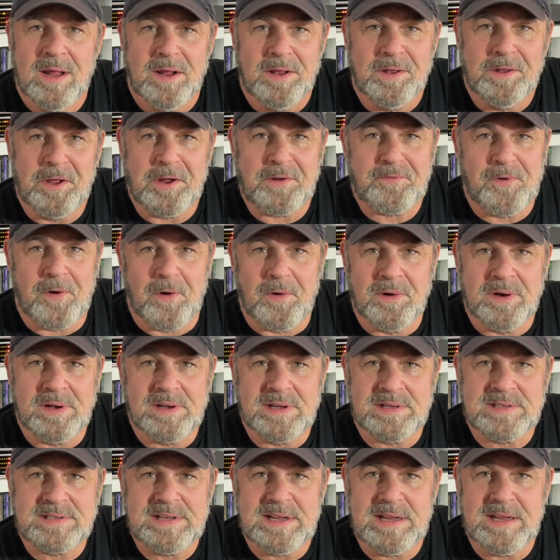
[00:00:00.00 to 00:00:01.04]
look forward
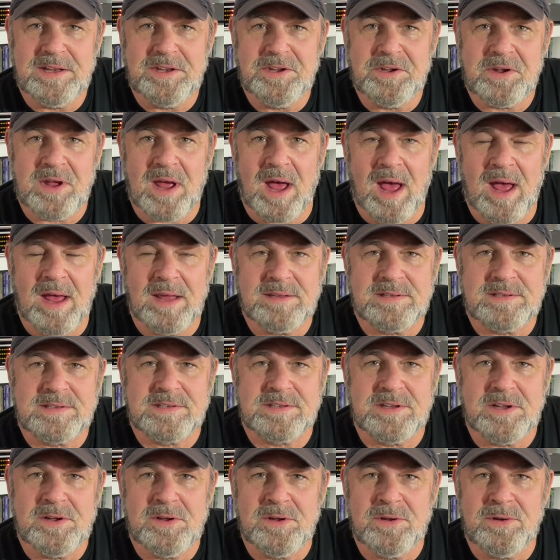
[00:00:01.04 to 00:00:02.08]
to seeing you guys
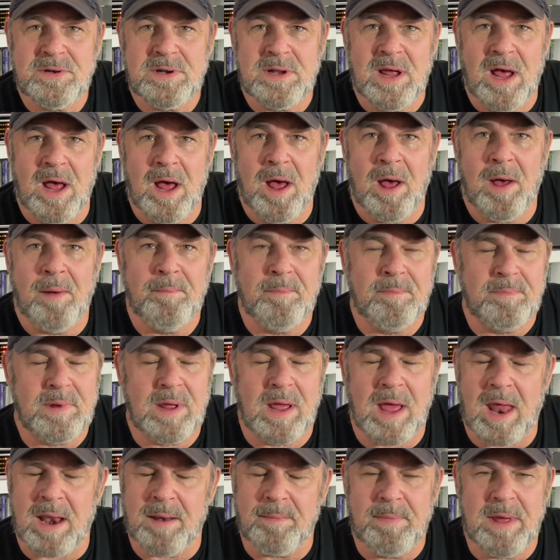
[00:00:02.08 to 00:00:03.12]
soon. Um,
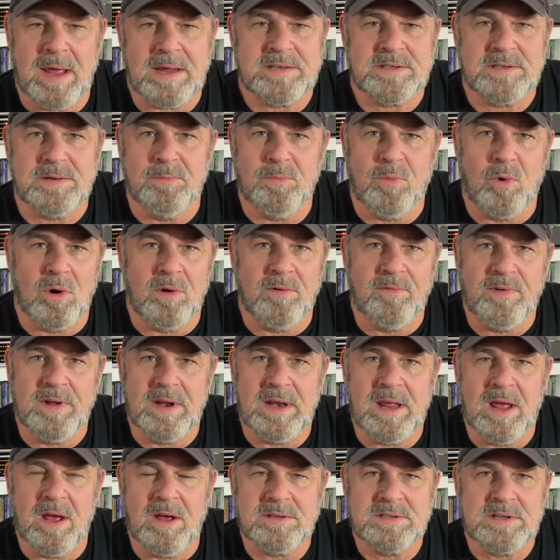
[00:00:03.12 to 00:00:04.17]
got to make some more
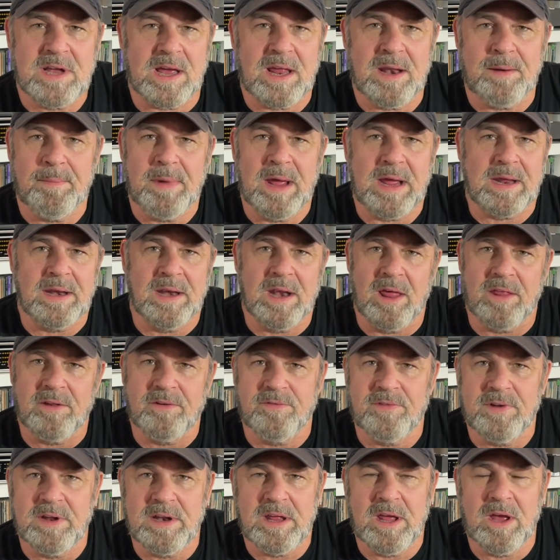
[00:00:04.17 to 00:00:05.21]
videos. I got to make another
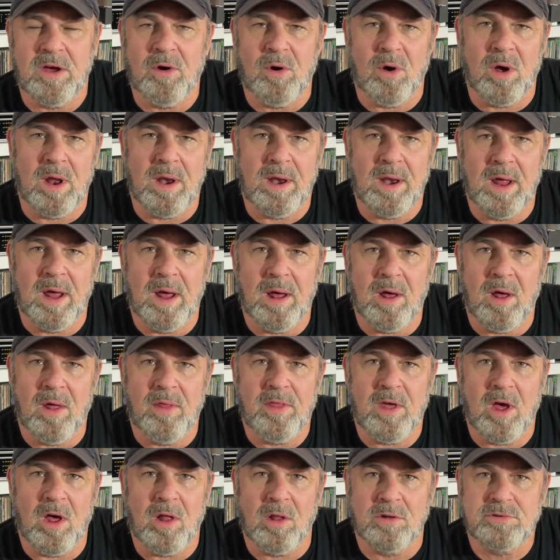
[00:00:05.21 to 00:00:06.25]
video on, uh, on
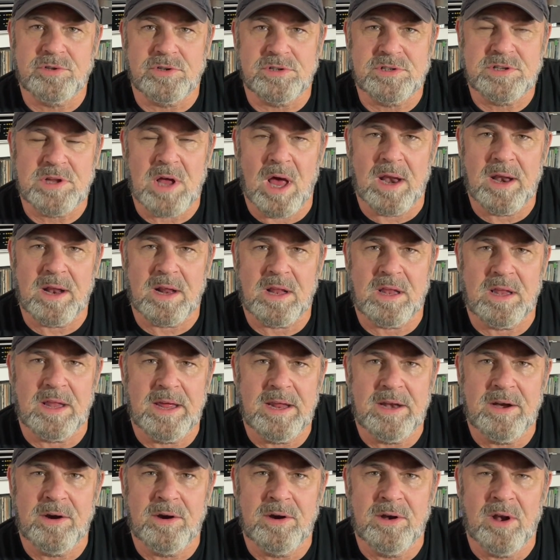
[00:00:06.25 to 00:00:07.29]
the ultrasonic
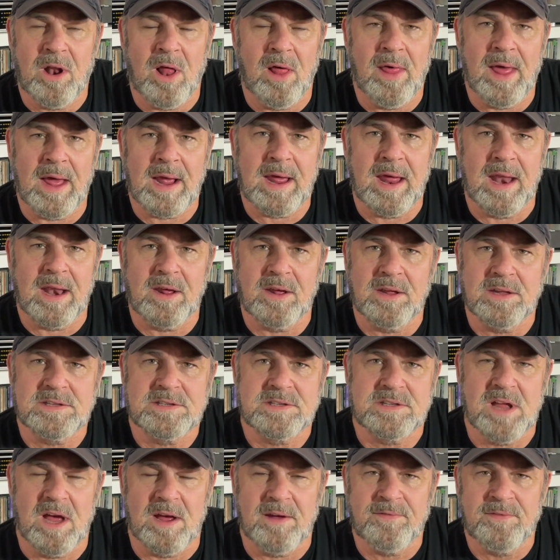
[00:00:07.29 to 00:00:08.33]
cleaner and all that kind of good
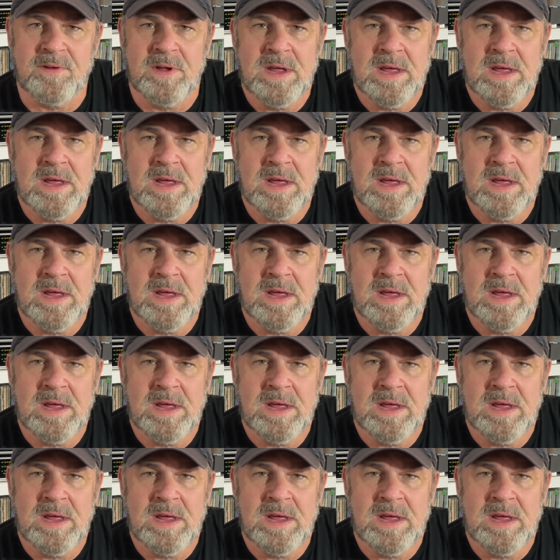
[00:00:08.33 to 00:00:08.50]
stuff.